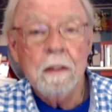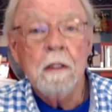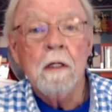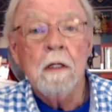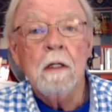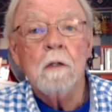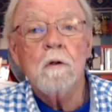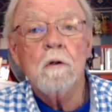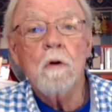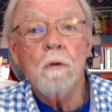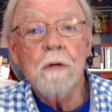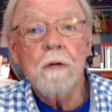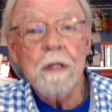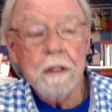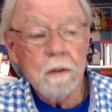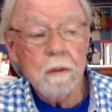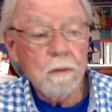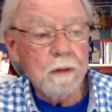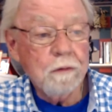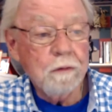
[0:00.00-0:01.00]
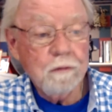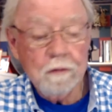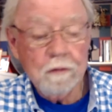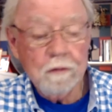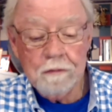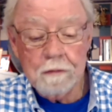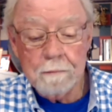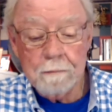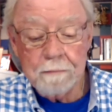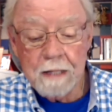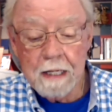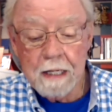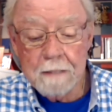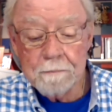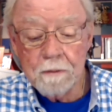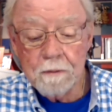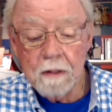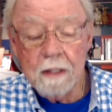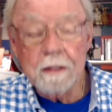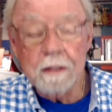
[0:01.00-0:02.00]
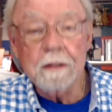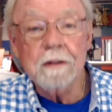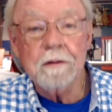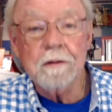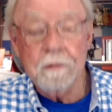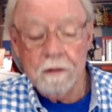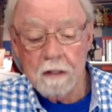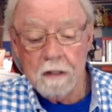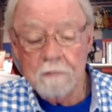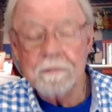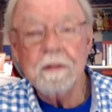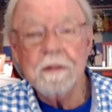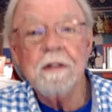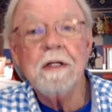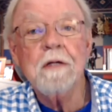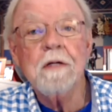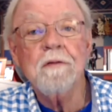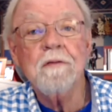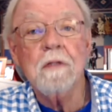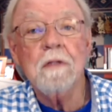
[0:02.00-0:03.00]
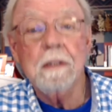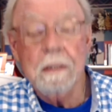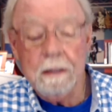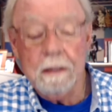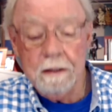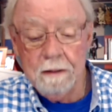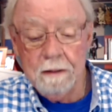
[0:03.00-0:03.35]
Coherence is the byproduct of a destiny.